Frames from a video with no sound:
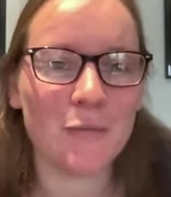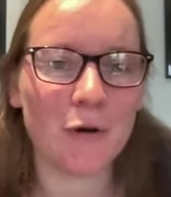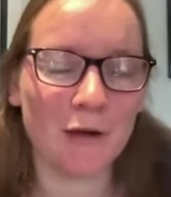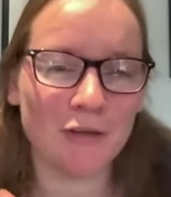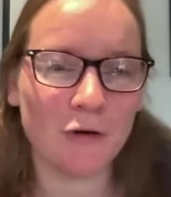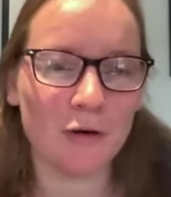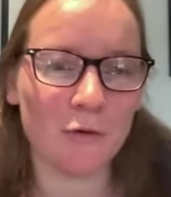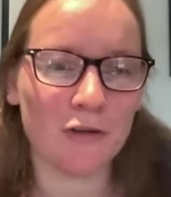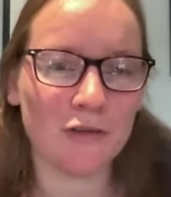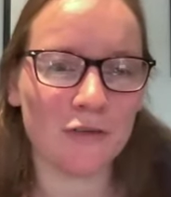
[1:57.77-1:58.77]
but my daughter
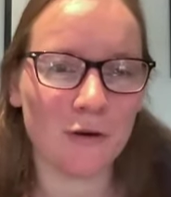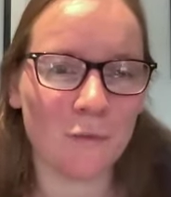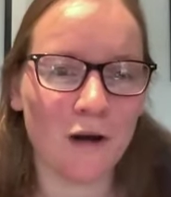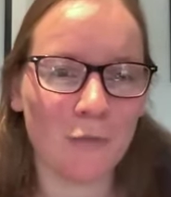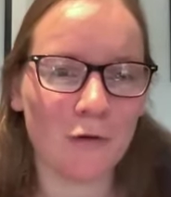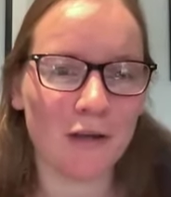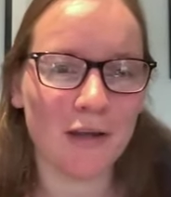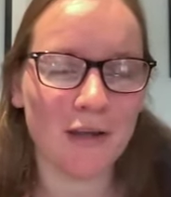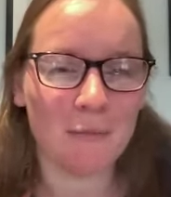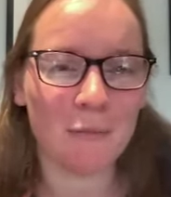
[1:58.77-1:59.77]
wanted to do a workbook,
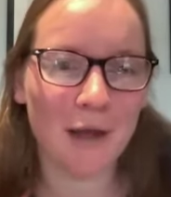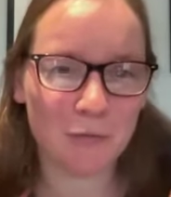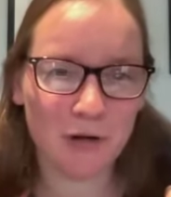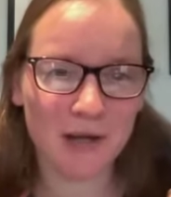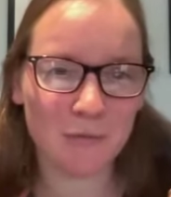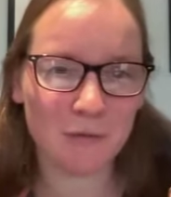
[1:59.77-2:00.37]
my brain